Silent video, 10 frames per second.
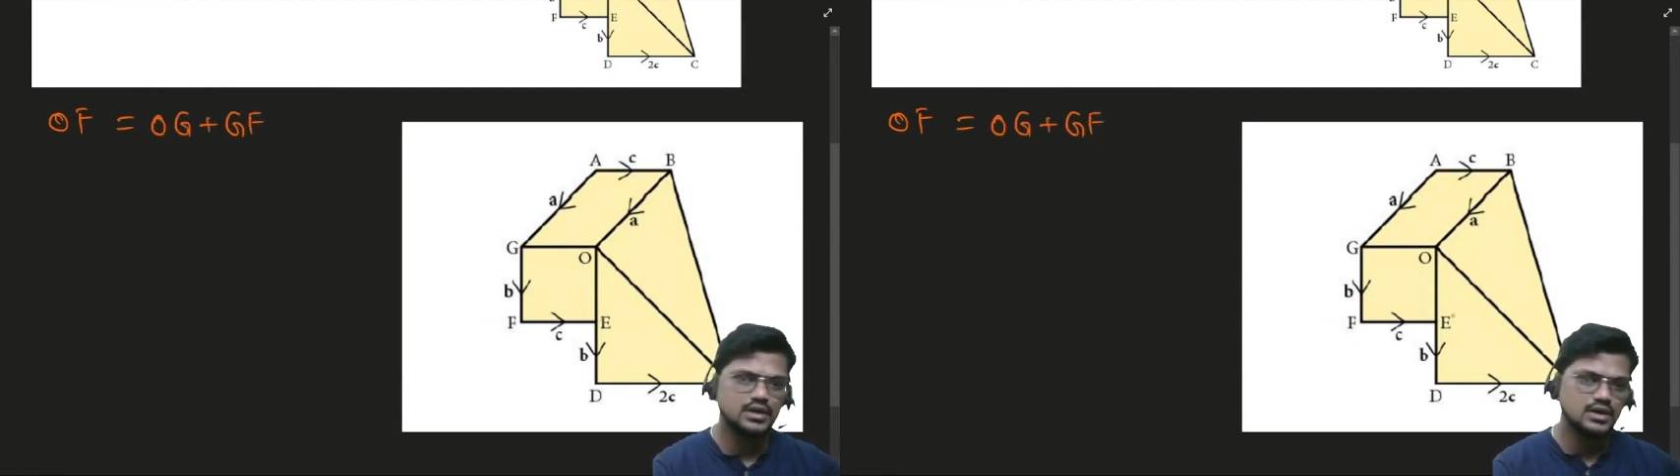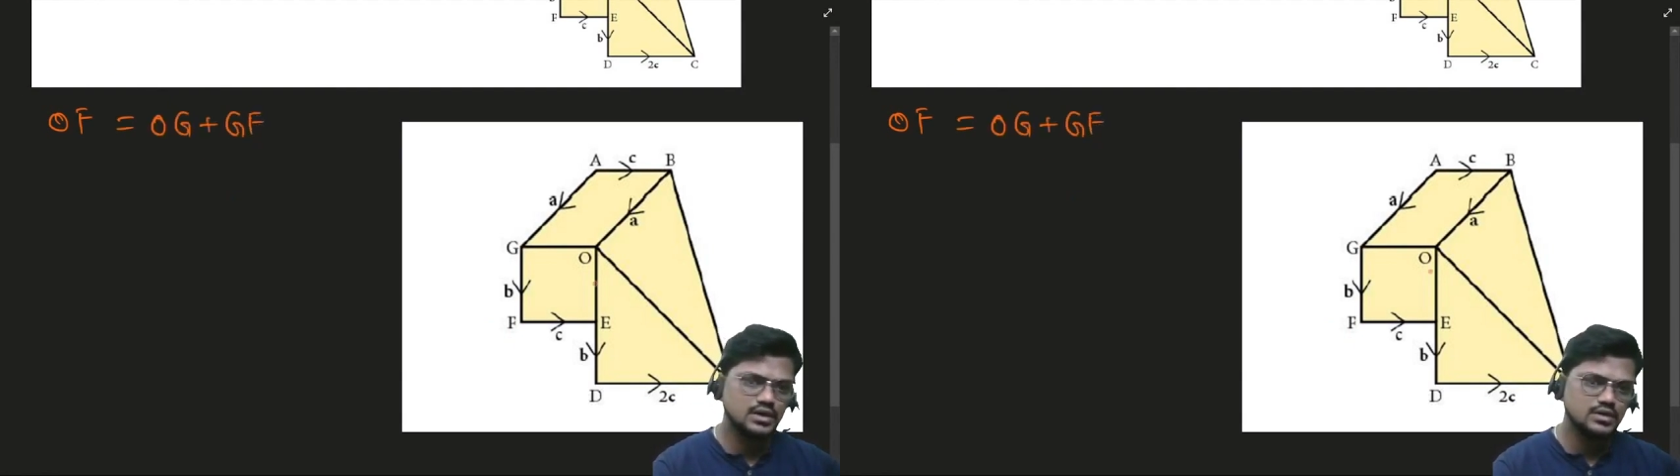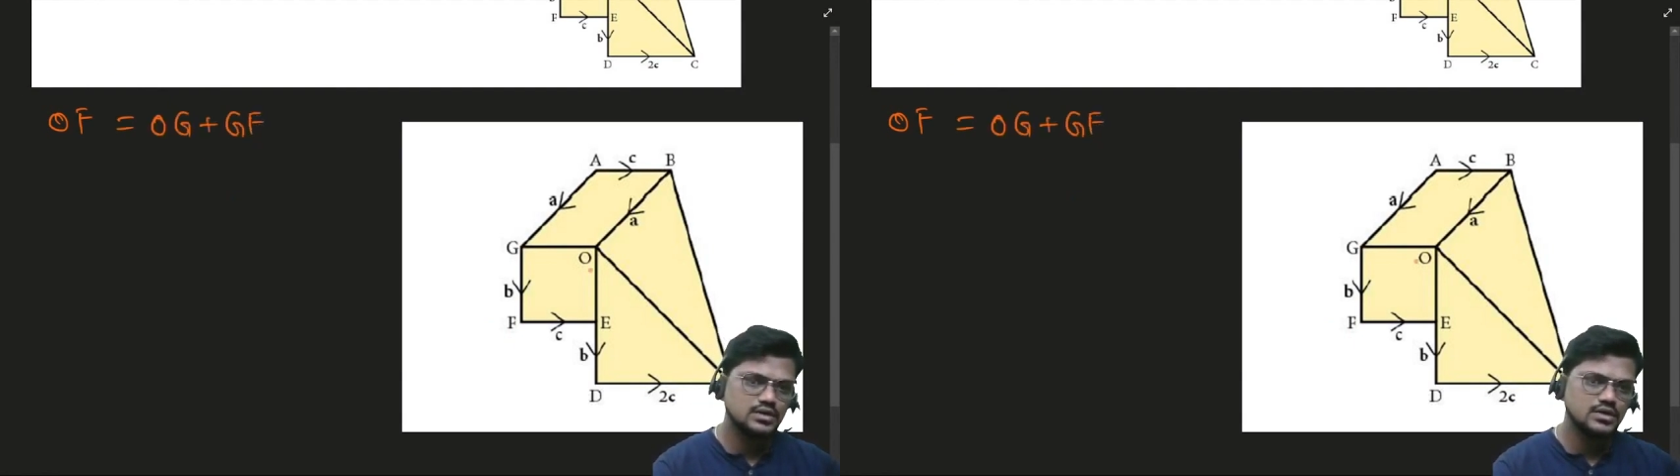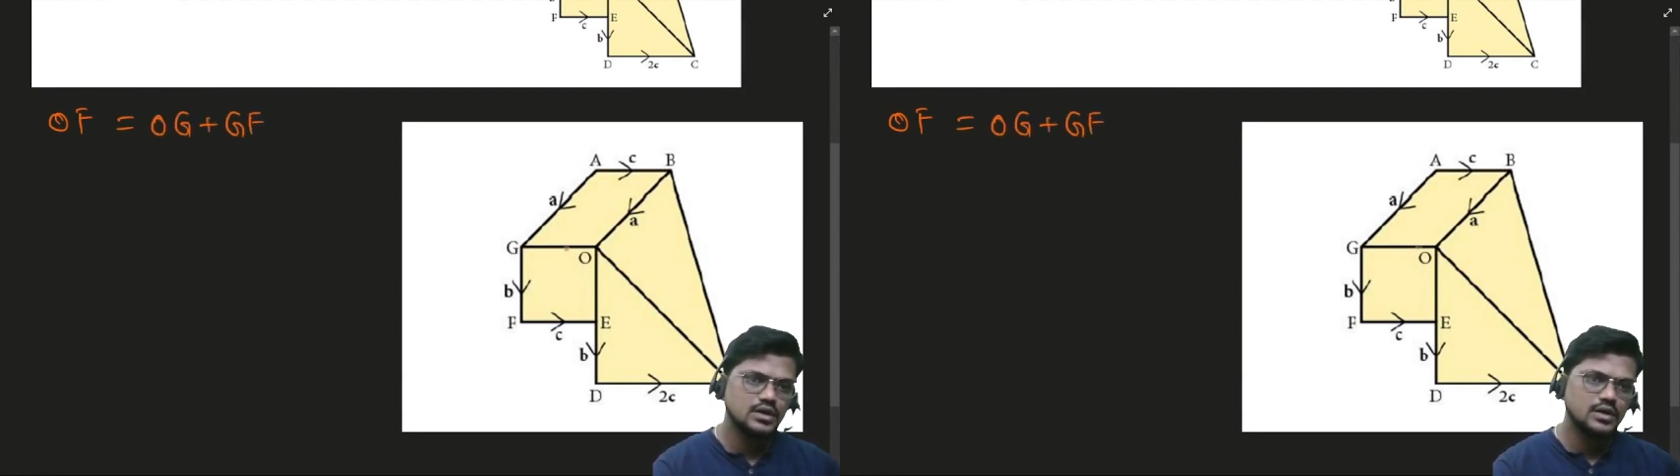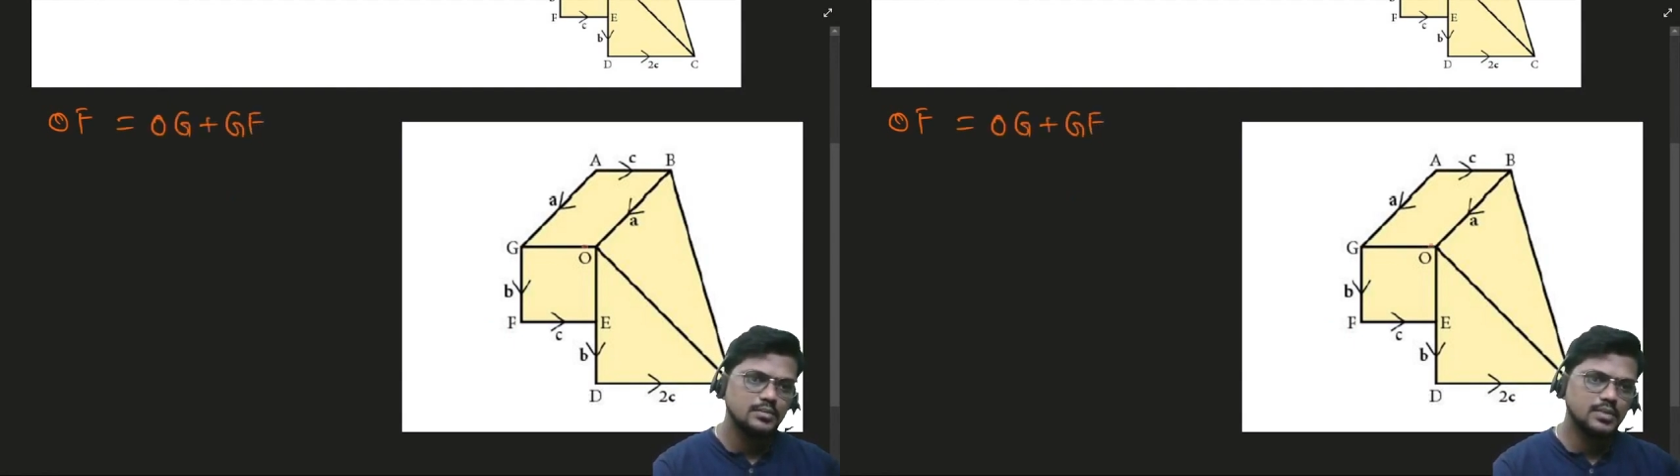Yeah.
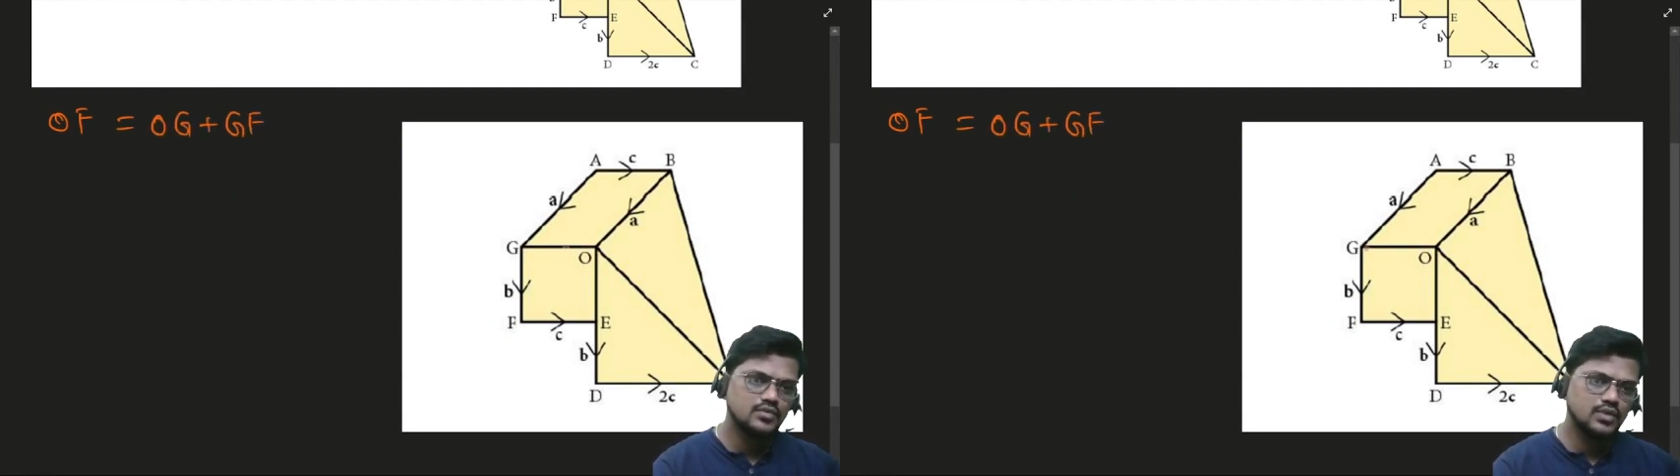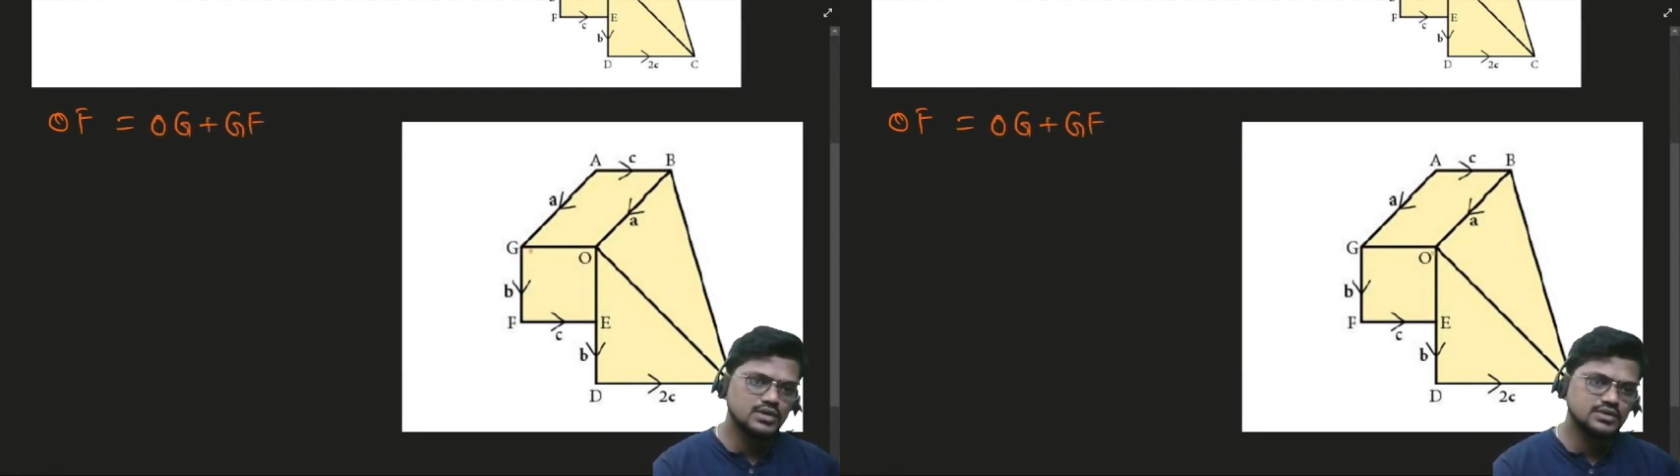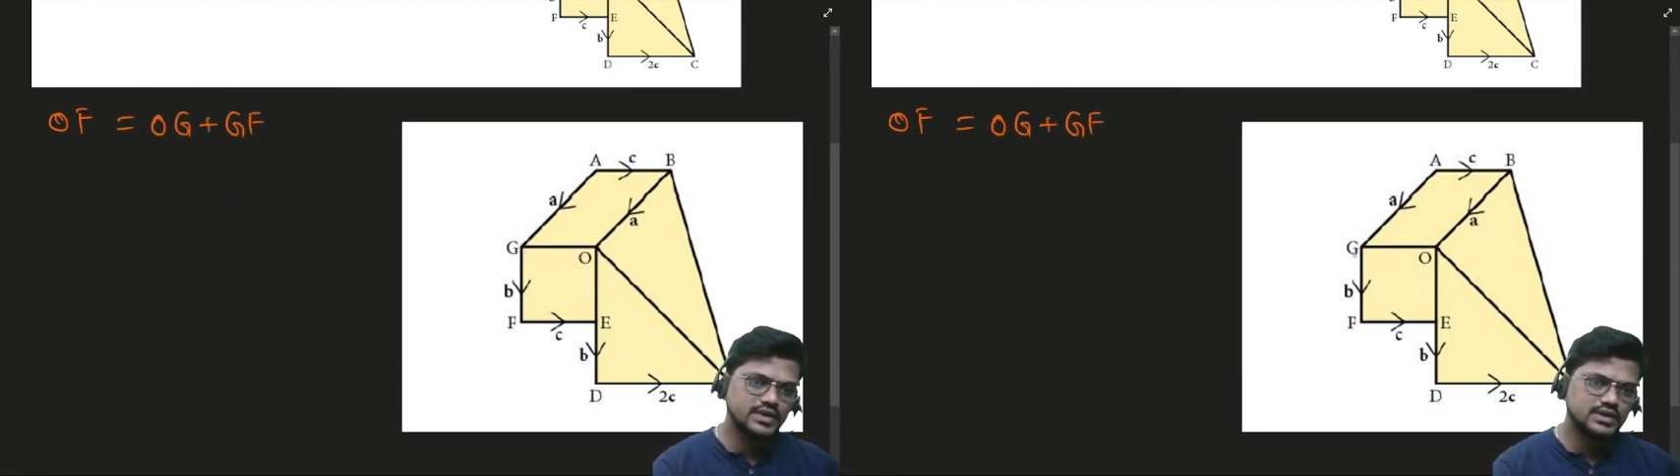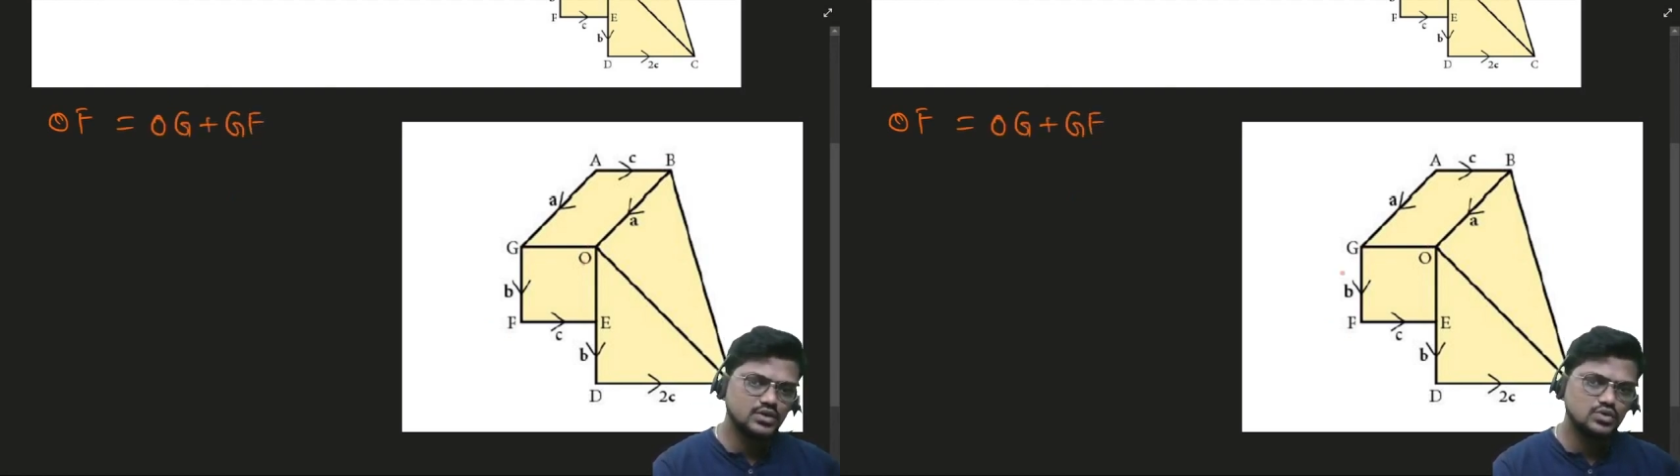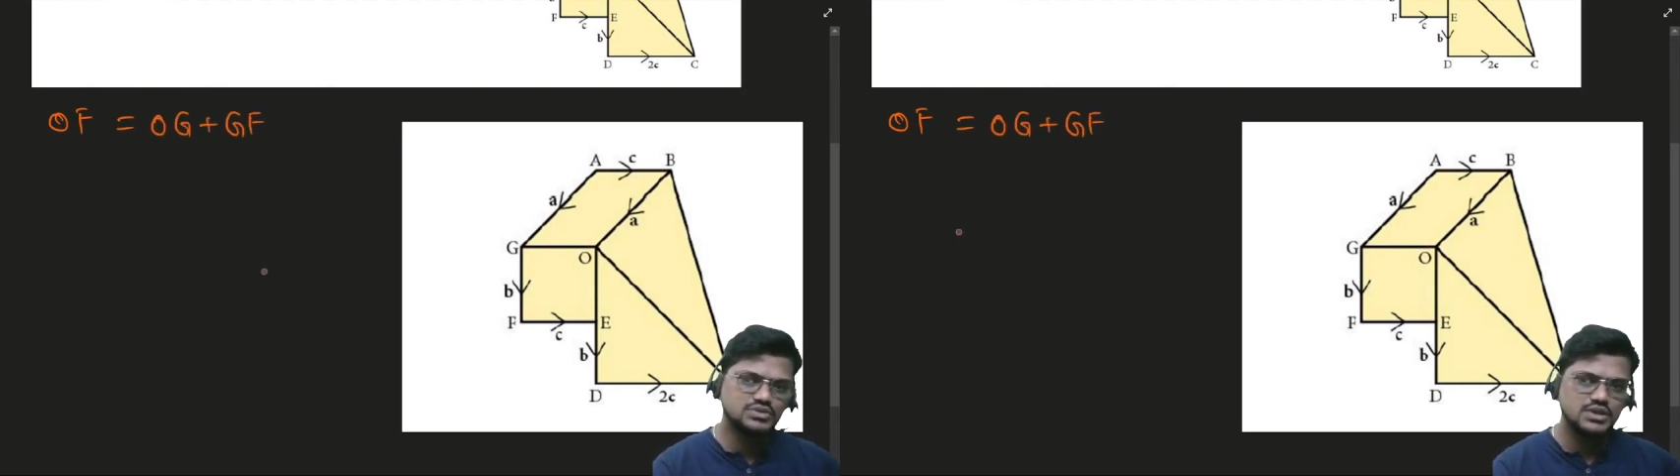But what is
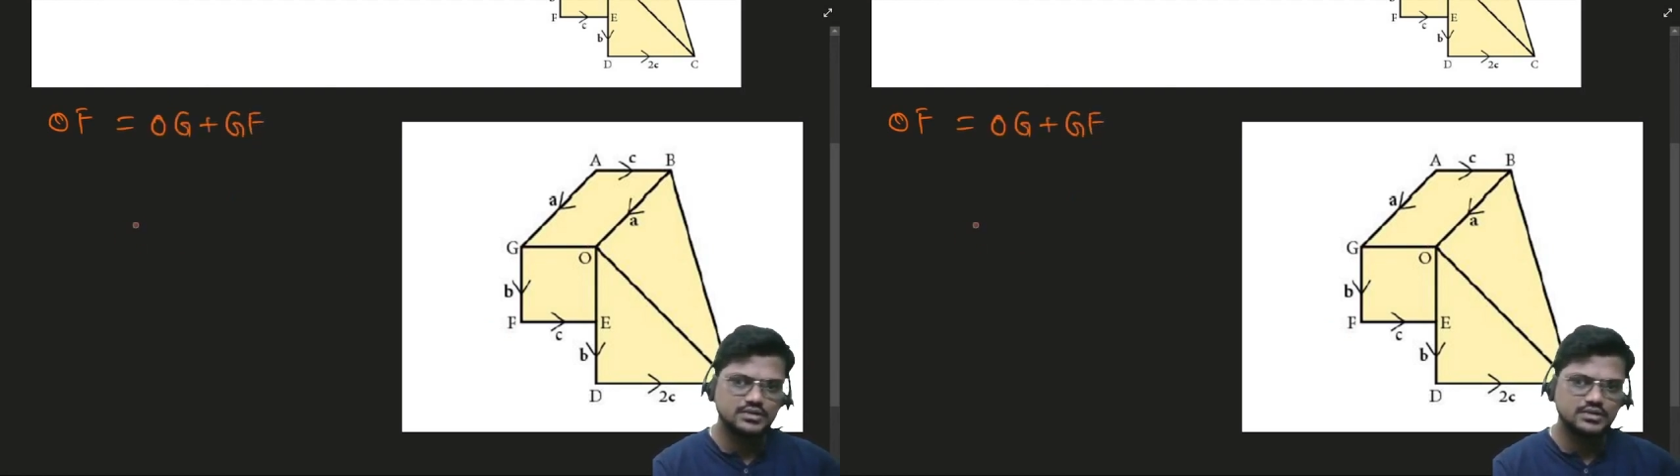vector OG?